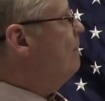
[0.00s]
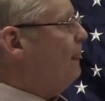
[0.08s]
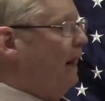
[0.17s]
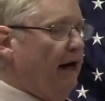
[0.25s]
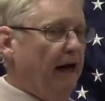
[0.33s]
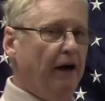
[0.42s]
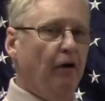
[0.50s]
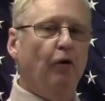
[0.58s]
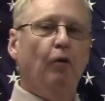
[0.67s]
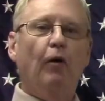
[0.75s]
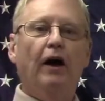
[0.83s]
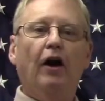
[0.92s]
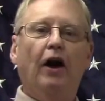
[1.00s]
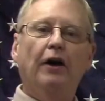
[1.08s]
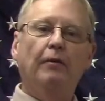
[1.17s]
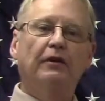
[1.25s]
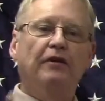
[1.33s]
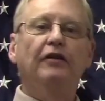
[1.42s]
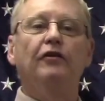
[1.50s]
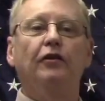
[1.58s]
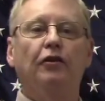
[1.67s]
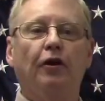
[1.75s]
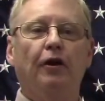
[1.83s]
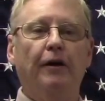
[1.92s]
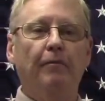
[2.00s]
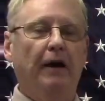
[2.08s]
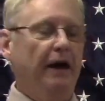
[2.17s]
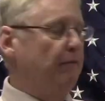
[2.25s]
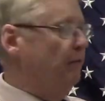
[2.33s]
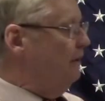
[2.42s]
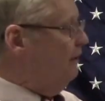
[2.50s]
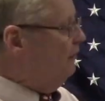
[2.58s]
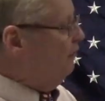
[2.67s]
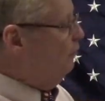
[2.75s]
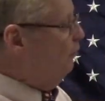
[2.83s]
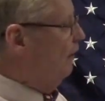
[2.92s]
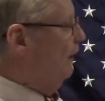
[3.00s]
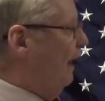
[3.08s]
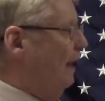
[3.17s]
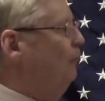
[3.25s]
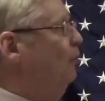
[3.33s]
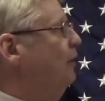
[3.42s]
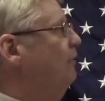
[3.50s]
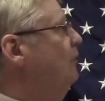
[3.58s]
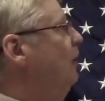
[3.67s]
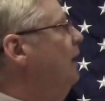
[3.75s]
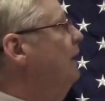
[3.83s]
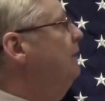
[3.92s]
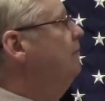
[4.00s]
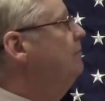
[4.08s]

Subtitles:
And I don't know what arguments his attorney made, but this is what I would have done.